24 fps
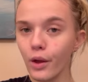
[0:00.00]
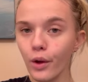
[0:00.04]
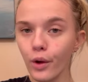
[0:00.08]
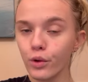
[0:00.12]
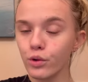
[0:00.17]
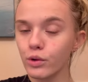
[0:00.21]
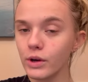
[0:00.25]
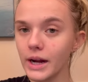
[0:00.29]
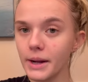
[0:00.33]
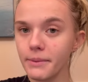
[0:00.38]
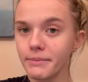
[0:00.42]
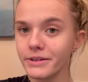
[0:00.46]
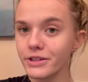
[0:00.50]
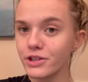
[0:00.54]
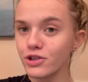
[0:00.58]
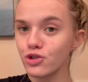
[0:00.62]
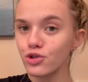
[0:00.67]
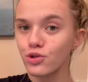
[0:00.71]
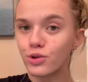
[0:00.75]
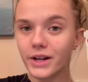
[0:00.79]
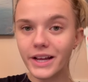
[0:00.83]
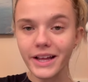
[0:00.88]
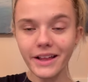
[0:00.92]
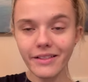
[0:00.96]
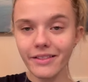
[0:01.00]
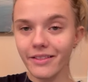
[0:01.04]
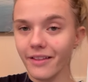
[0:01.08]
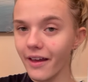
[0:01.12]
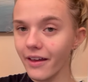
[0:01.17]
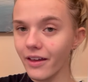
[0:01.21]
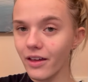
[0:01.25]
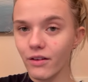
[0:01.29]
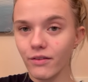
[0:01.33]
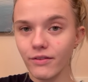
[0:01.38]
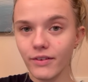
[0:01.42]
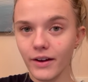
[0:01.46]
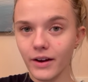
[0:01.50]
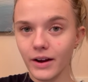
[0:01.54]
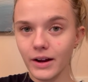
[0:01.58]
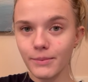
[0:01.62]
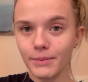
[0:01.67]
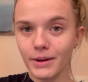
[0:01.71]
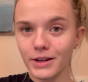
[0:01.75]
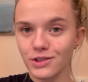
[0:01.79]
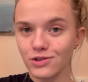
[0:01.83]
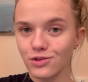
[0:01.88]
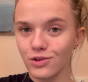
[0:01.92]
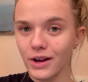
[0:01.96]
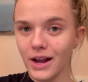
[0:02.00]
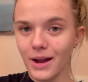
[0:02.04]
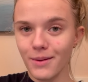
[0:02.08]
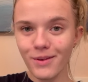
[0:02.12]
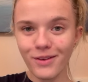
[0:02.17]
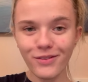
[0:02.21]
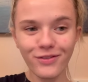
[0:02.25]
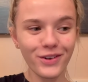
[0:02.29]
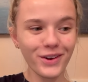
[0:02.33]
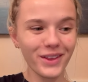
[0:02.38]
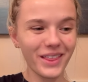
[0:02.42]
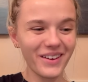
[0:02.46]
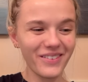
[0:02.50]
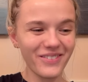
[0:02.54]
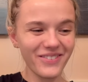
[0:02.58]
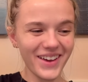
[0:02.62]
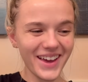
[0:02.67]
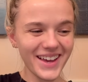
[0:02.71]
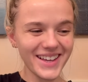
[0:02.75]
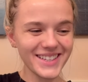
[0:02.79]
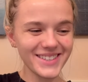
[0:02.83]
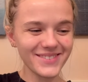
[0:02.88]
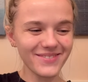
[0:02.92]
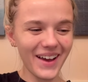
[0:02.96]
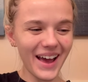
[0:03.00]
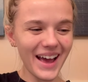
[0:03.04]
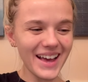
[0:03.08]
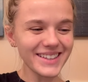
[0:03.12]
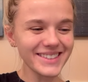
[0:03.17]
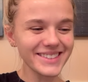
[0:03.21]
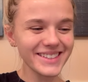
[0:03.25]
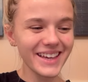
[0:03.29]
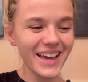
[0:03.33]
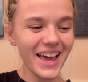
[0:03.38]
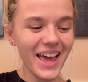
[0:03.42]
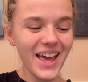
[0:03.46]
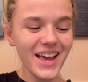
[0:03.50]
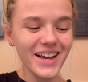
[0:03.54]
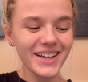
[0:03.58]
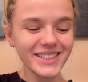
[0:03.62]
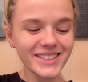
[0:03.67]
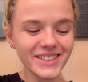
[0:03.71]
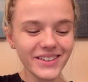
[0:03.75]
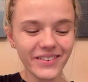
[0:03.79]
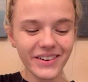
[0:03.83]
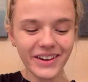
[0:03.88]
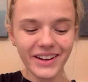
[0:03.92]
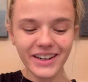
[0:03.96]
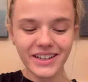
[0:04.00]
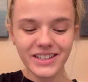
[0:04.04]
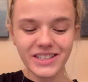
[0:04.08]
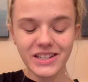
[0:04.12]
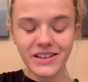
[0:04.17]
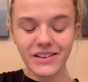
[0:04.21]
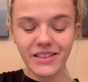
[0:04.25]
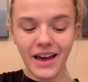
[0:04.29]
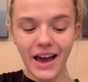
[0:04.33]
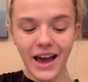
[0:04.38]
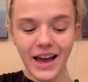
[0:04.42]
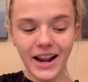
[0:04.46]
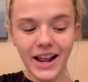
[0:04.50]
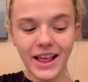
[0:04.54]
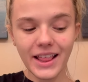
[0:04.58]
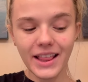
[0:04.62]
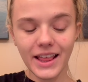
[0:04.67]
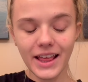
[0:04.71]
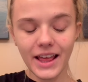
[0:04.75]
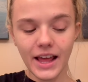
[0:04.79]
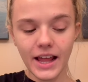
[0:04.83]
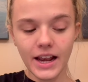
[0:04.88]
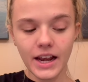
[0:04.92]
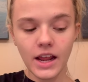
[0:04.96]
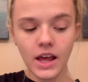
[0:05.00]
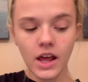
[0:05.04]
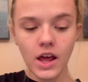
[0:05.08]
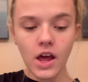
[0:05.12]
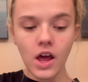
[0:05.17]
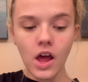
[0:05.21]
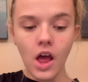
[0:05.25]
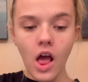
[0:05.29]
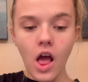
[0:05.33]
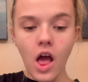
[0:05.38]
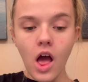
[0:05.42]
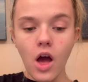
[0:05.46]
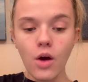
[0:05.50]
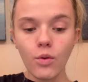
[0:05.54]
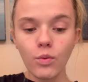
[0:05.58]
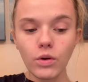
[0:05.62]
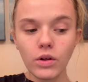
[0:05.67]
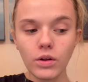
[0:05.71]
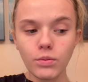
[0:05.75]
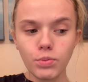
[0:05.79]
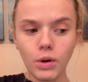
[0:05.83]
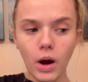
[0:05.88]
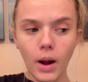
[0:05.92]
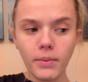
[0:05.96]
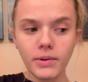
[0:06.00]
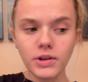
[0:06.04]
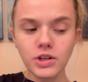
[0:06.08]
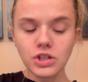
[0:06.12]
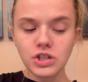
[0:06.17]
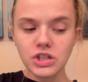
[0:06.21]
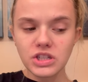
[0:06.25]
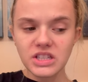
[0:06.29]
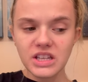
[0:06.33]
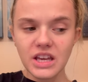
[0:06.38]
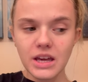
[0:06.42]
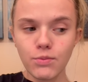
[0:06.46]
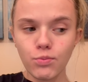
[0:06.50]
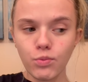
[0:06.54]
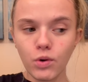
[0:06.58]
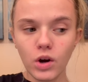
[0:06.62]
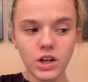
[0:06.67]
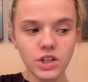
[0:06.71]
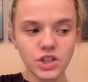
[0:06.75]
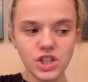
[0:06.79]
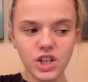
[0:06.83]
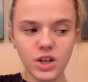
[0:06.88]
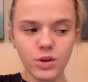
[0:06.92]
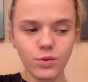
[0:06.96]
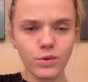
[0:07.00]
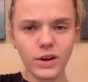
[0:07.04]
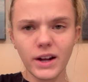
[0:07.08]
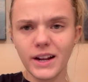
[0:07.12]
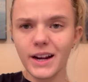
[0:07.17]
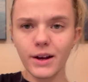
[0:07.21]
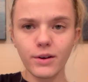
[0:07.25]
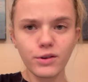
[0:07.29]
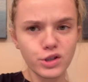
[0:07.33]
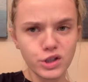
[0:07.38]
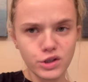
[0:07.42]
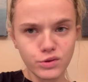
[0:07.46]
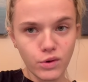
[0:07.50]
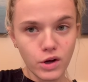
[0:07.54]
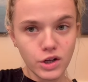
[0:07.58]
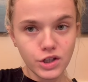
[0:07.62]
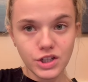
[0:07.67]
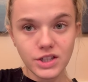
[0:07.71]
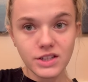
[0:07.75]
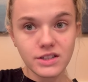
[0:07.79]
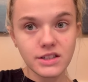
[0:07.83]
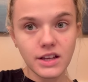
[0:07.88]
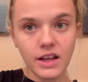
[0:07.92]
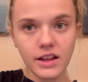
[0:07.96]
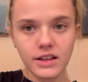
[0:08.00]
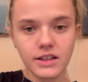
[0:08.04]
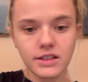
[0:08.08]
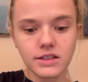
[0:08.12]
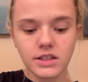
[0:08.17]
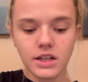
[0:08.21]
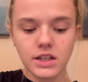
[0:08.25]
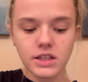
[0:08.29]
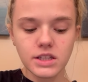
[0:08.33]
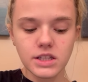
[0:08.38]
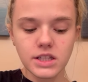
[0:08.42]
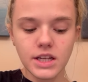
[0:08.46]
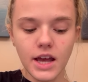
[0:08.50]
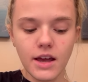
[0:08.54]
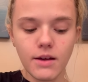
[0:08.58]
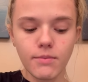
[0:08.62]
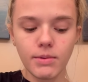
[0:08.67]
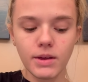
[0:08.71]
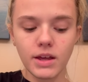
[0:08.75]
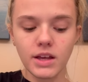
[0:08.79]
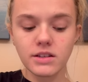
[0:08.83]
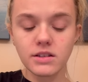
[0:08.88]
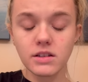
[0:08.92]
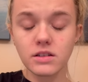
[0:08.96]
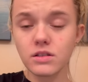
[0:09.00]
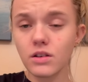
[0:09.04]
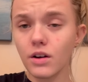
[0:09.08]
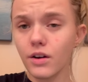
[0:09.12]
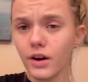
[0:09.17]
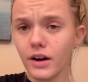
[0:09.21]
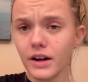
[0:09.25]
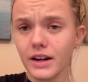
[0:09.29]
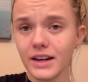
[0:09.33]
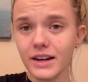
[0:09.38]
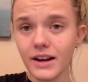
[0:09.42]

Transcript: Grandma's treat. Thank you very much, Grandma, for the face mask. So we're gonna do that and then we'll probably just keep watching. Right now we're just watching Selling Sunset because it's already